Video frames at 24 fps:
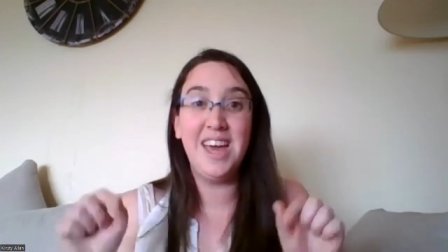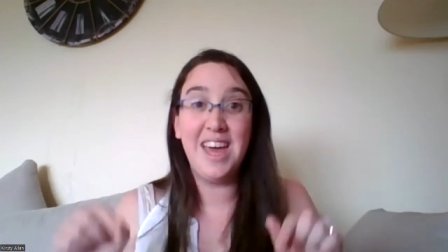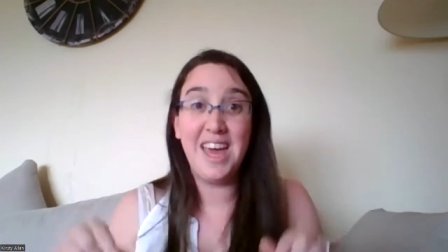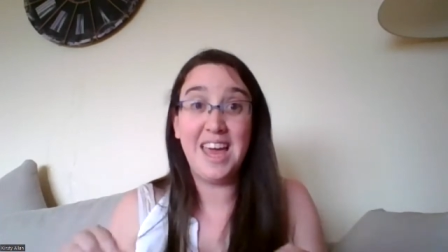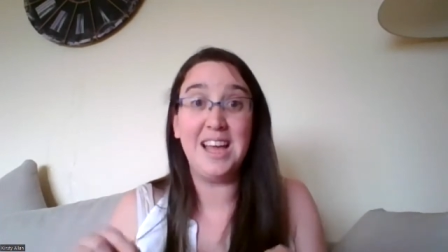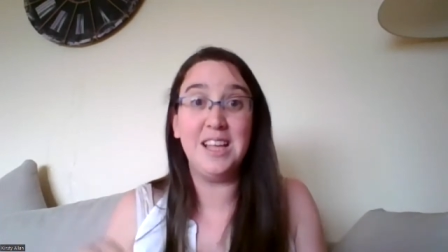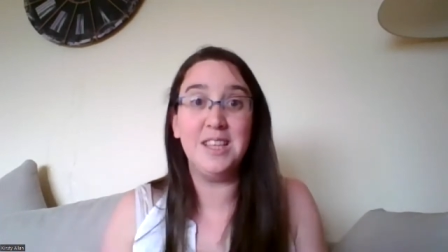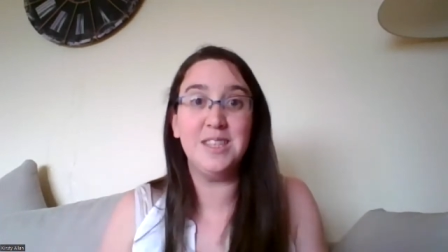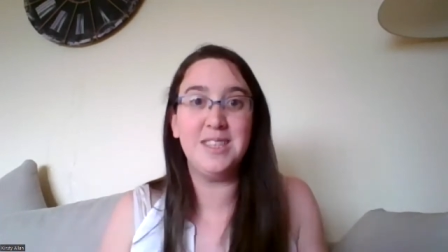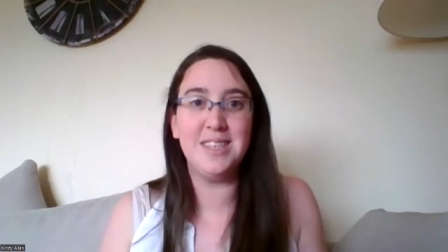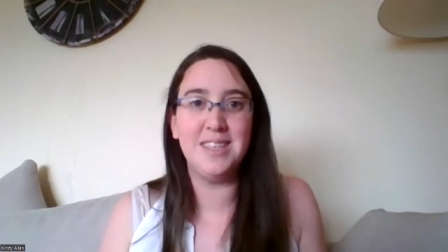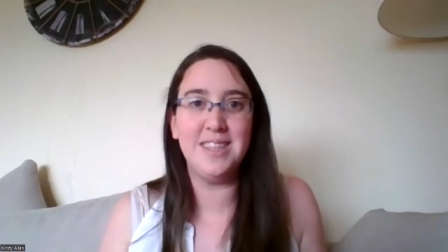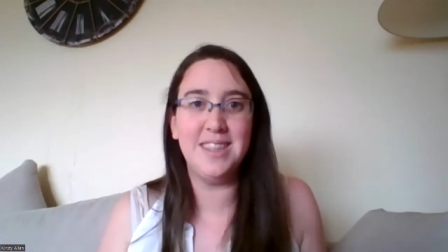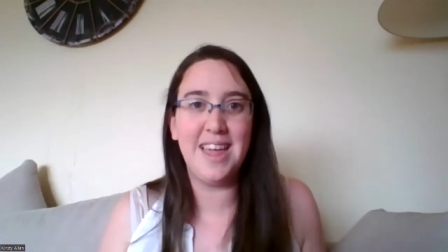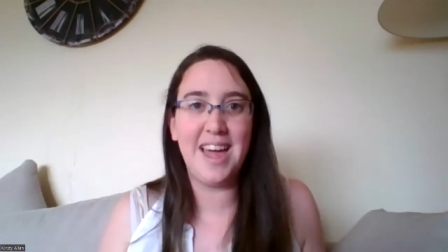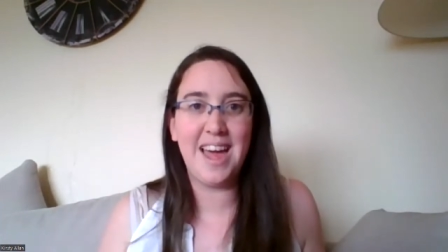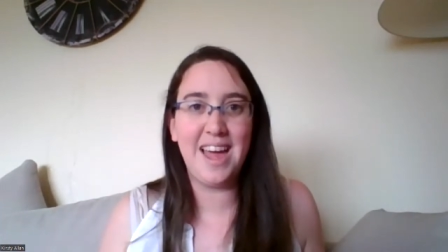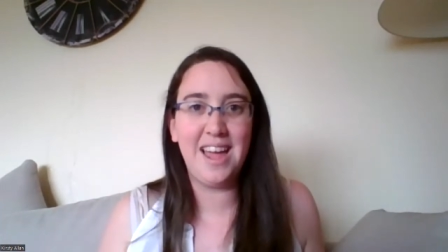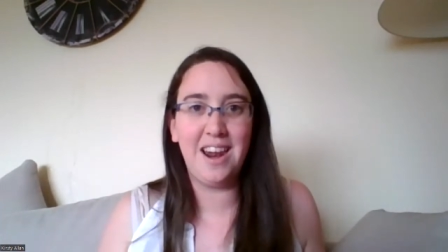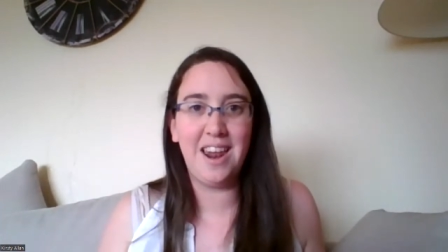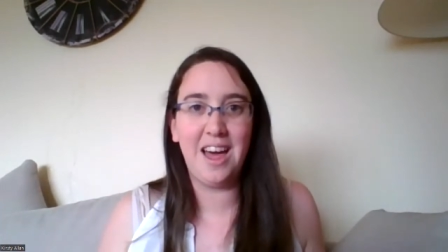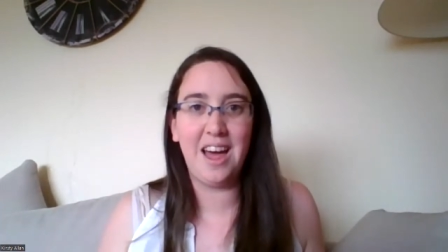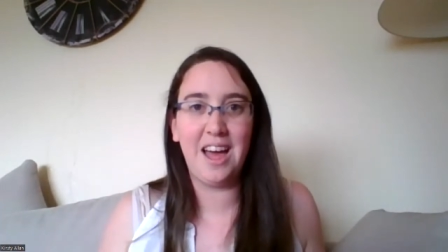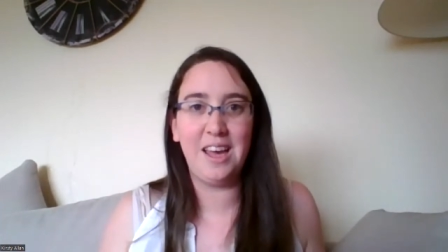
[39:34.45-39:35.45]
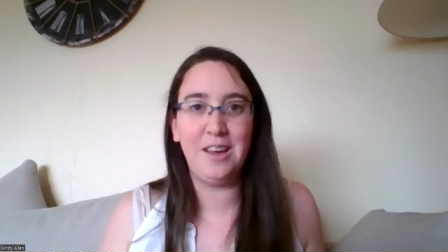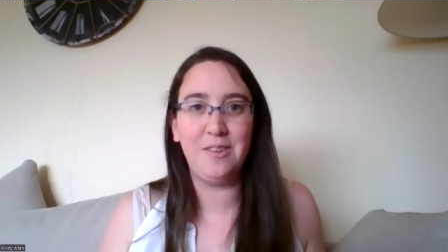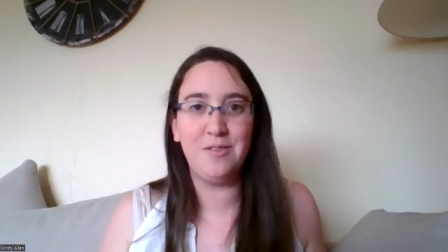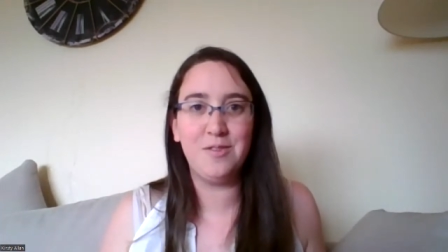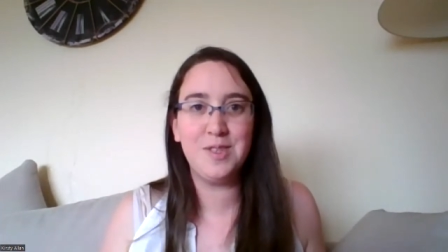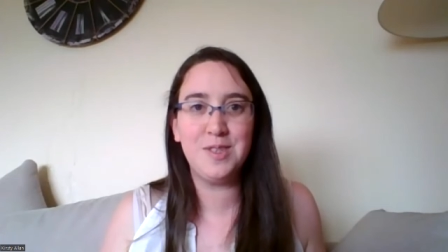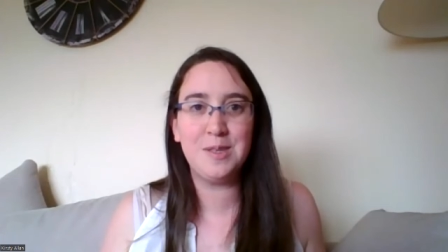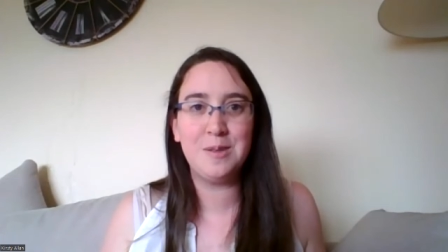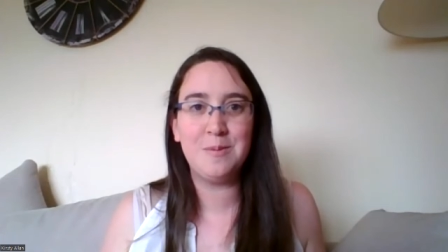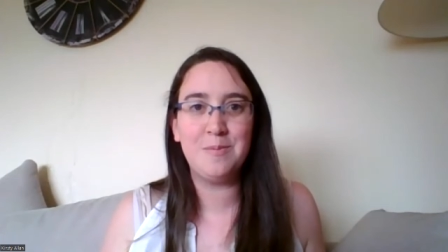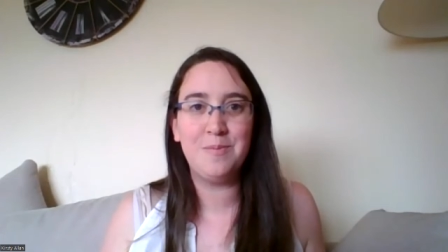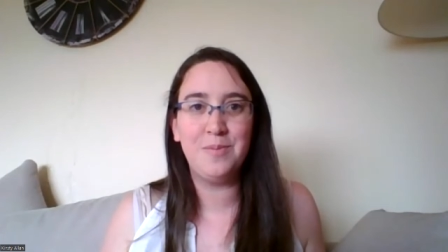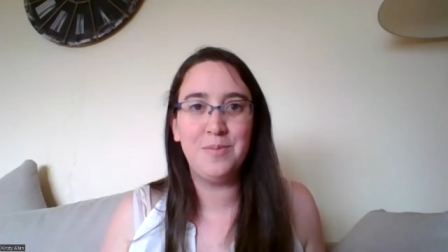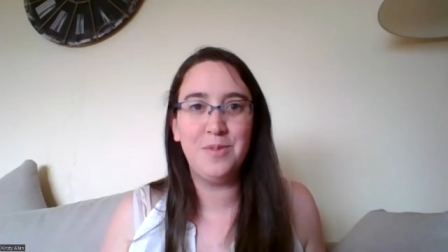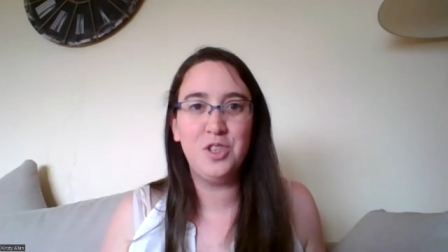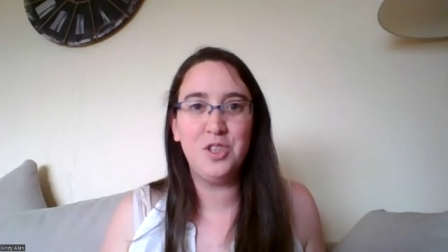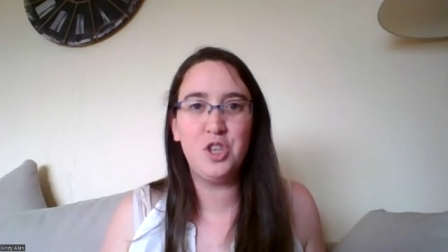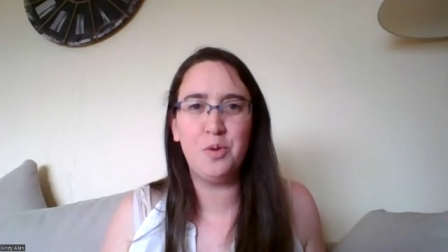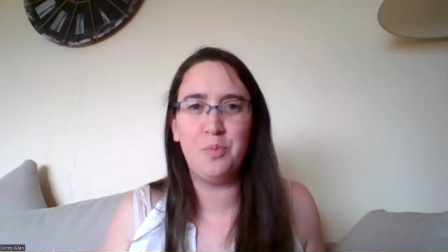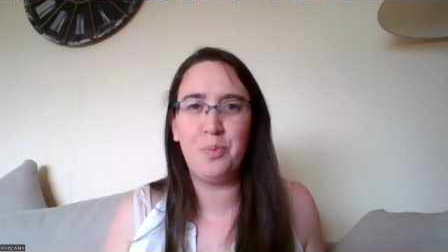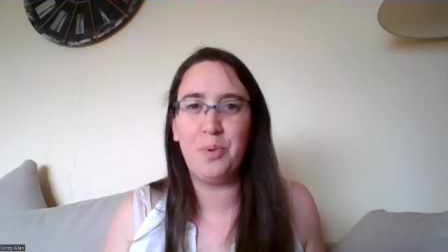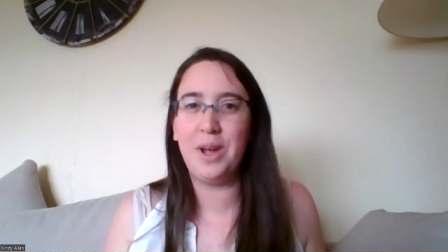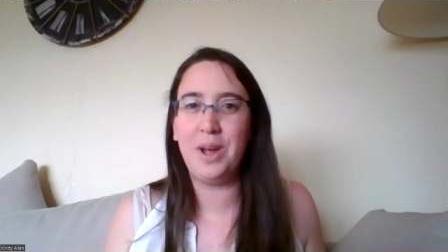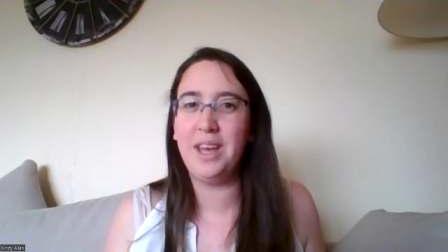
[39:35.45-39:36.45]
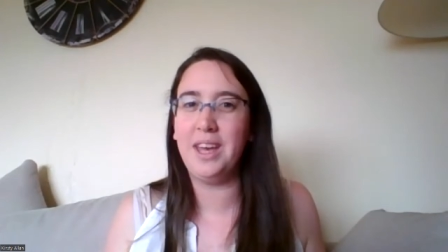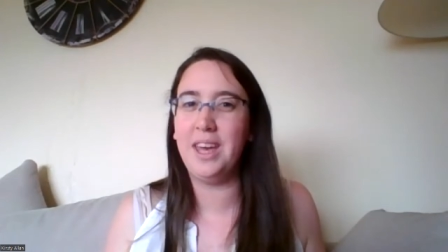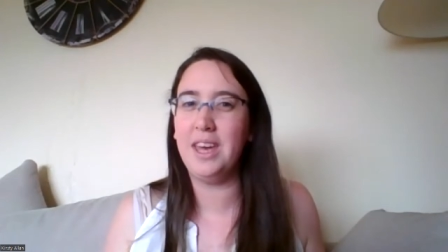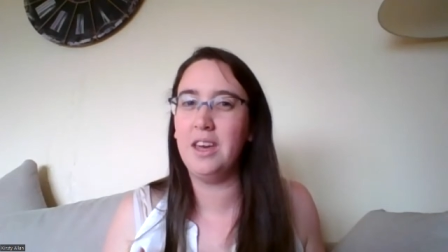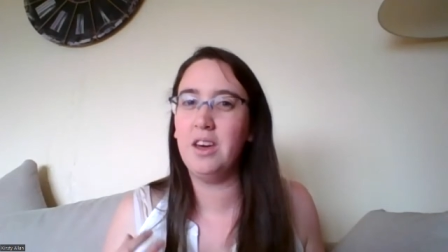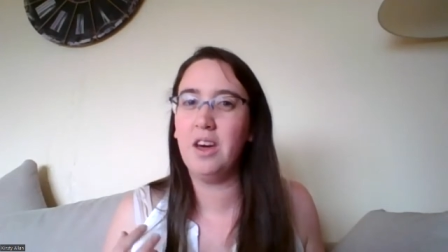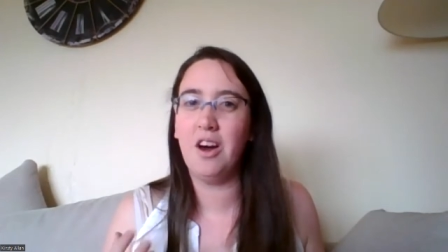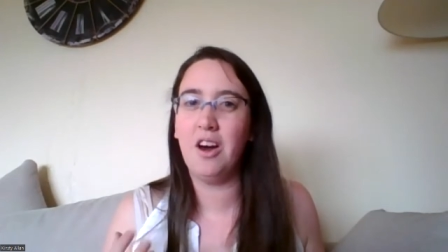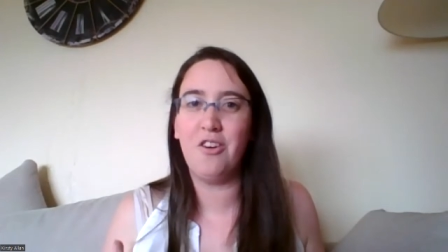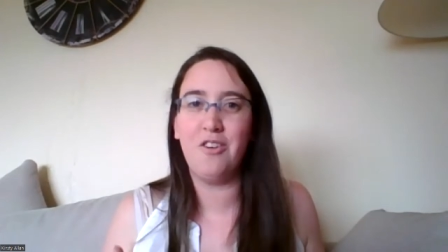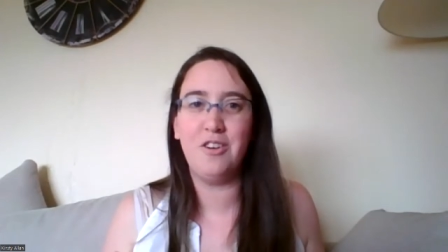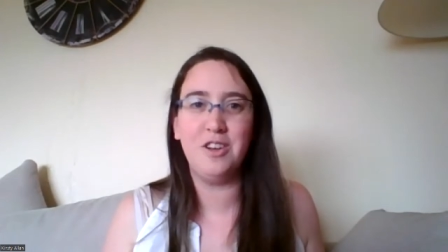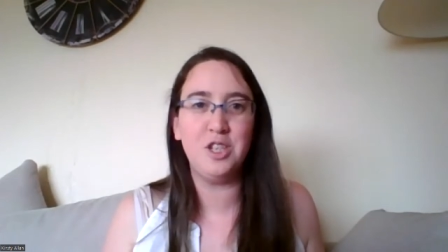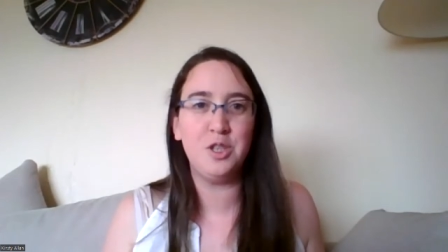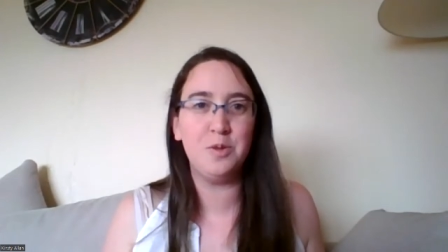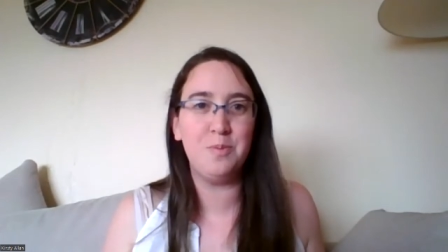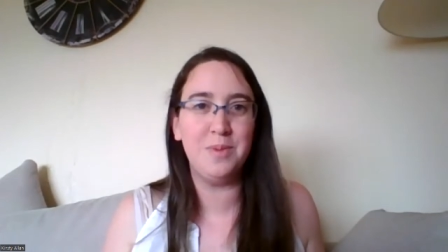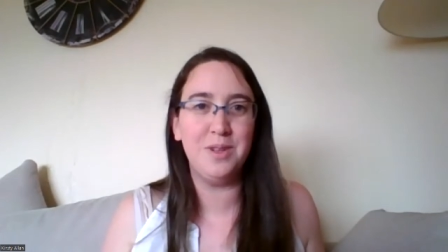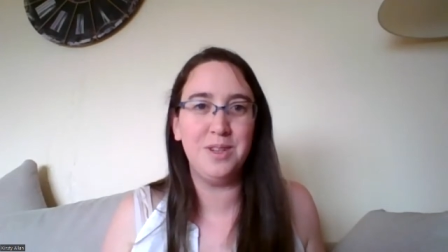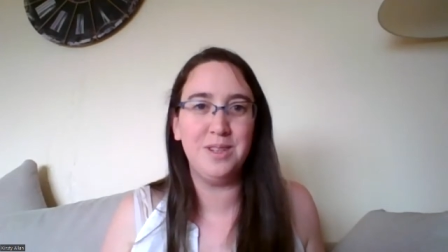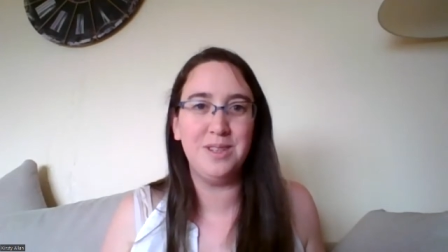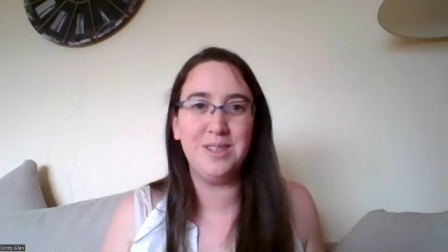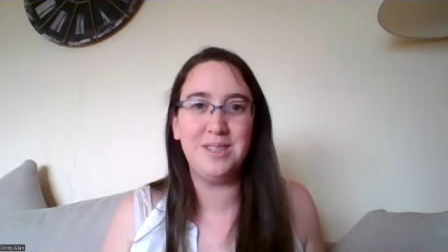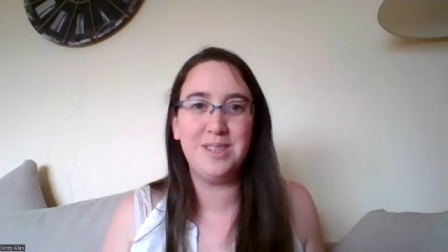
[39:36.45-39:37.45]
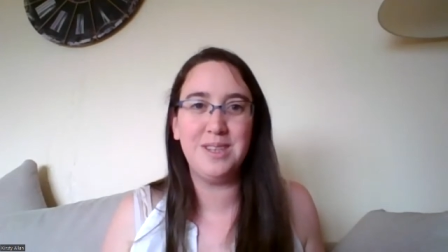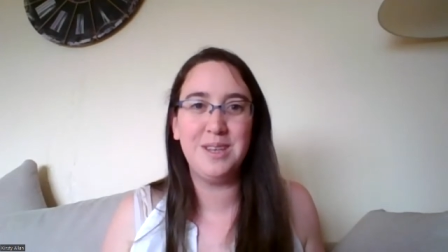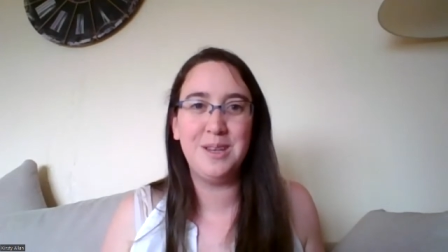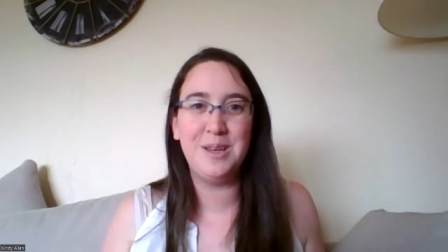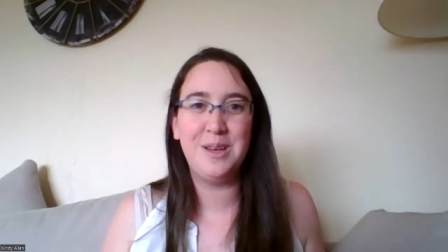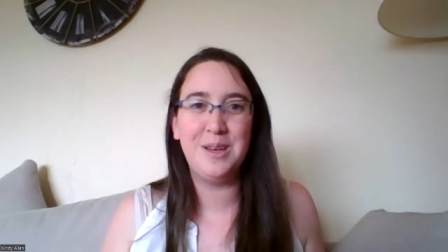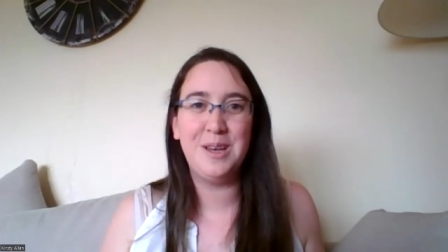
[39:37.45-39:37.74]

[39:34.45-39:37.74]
into their lives, mm. to bring encouragement, mm.